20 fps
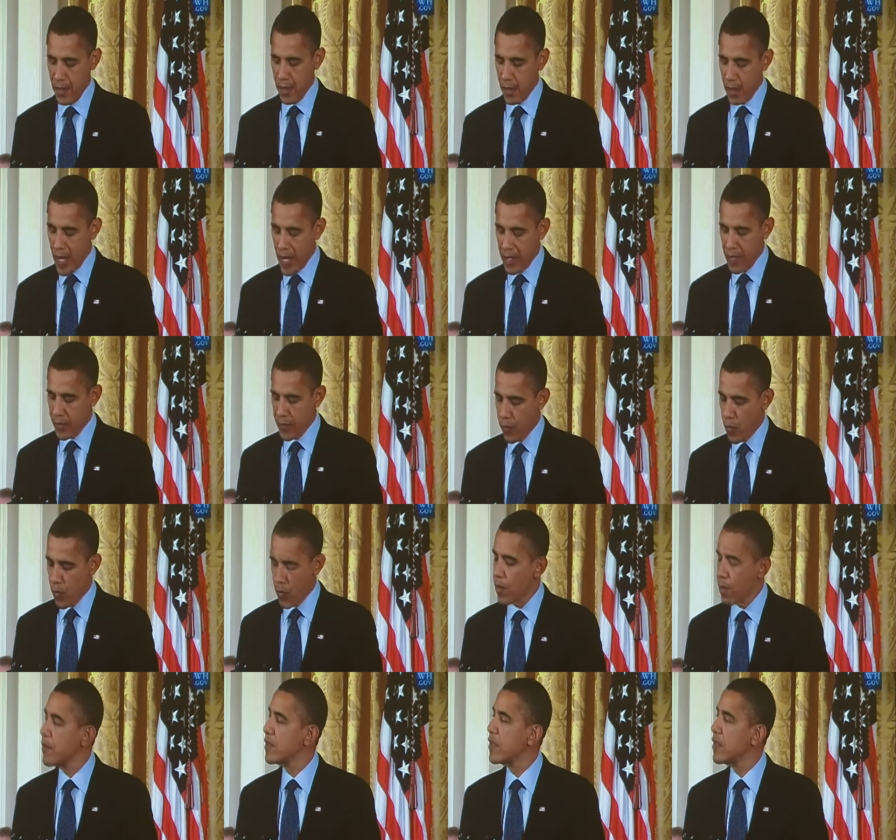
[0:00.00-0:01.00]

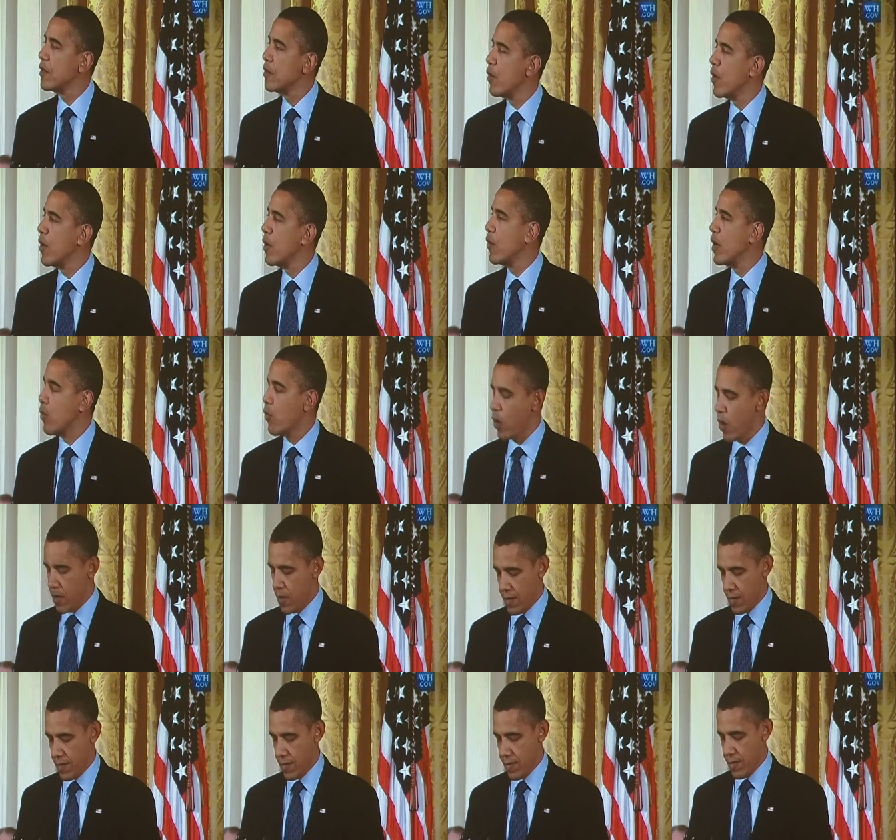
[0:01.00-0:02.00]
transformed the way we
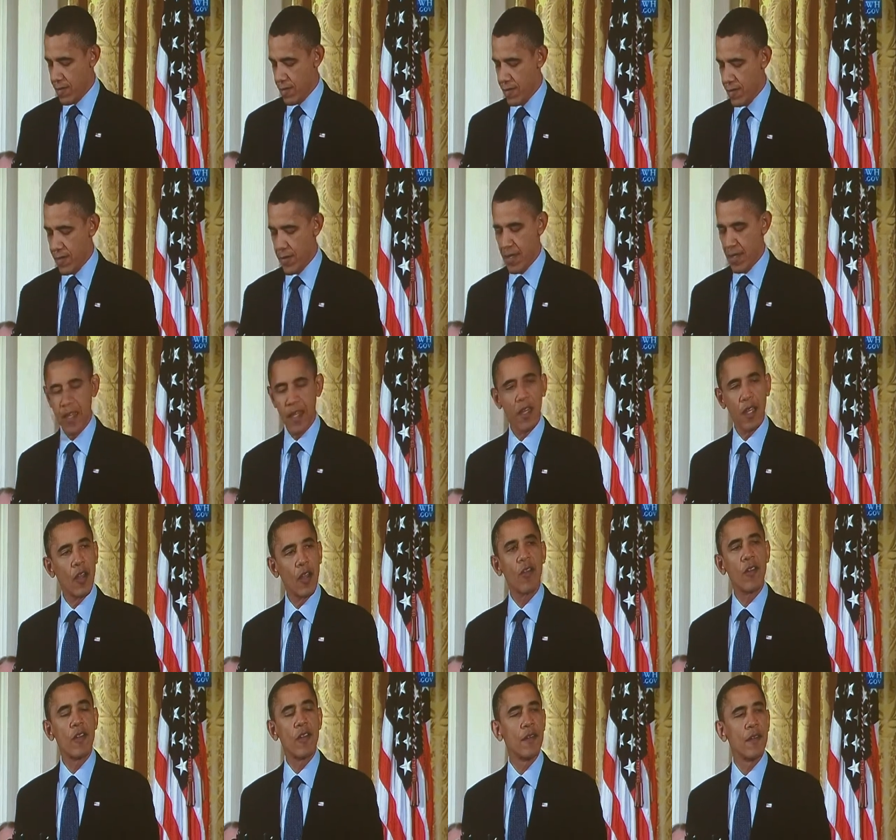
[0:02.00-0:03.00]
work and
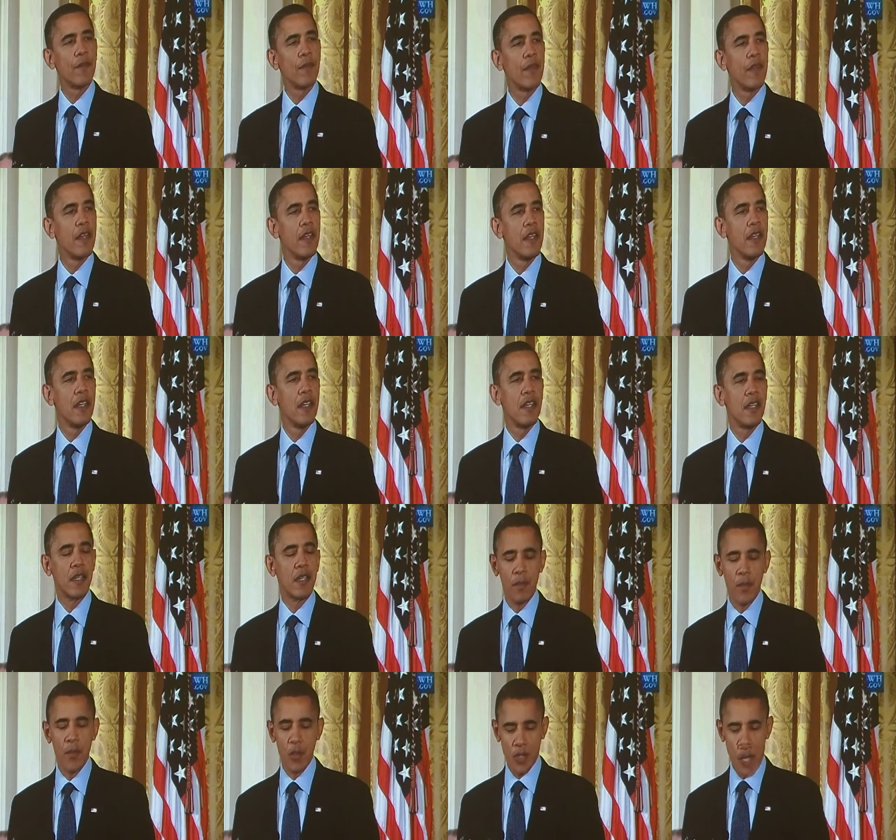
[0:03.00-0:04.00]
learn and
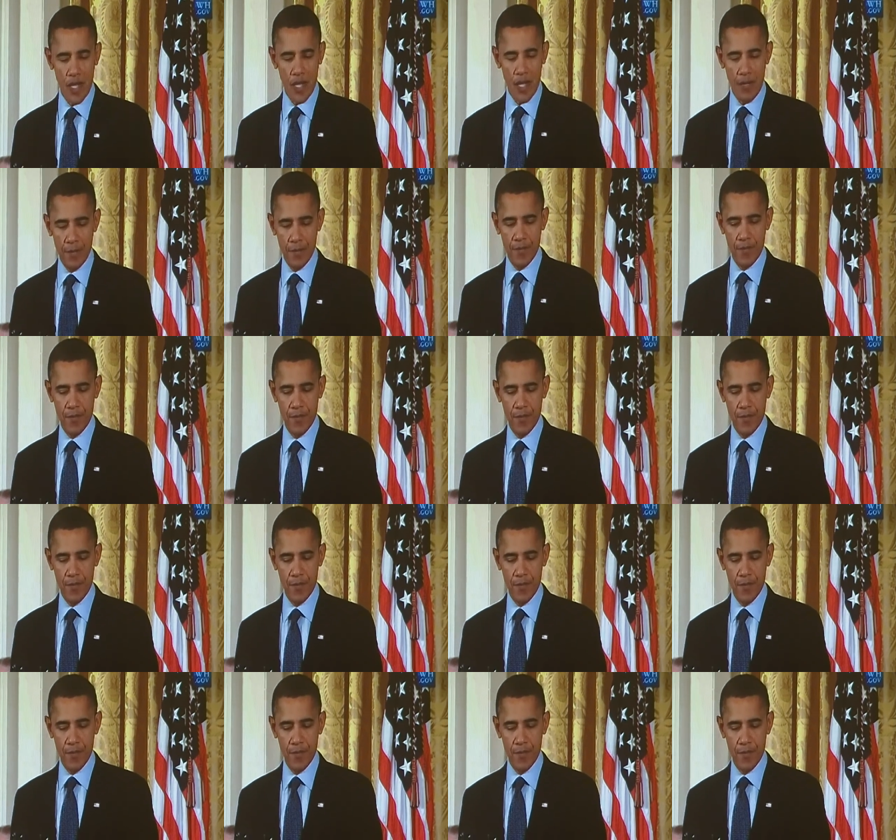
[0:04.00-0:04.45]
communicate.